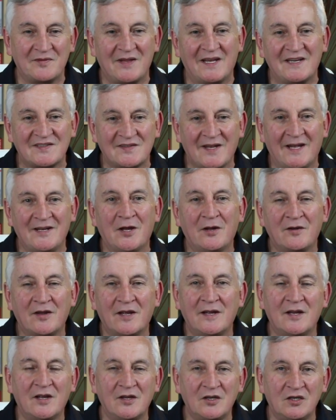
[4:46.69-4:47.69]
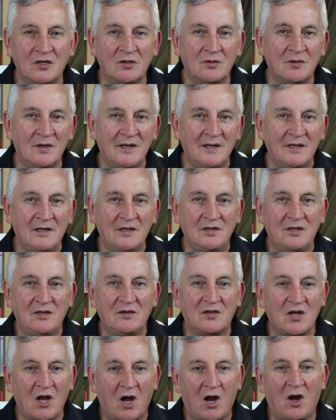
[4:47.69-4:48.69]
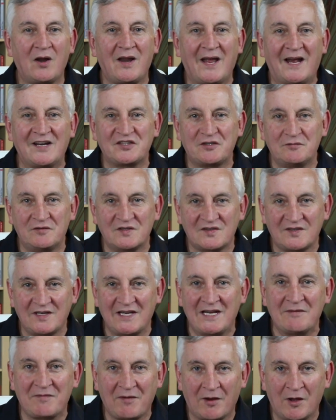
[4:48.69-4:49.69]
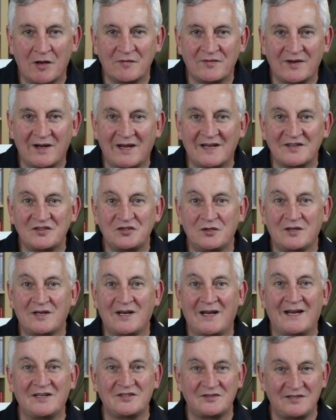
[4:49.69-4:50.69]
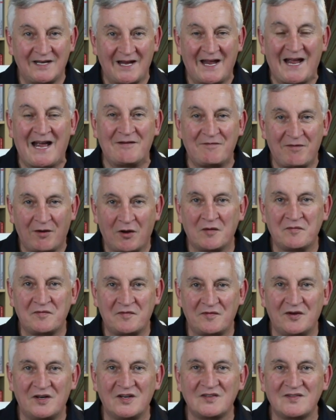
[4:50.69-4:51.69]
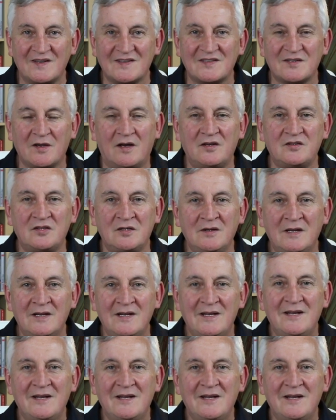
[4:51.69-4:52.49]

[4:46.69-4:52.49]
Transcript: They say, don't they, that you can't actually receive love unless you can actually have love first inside you.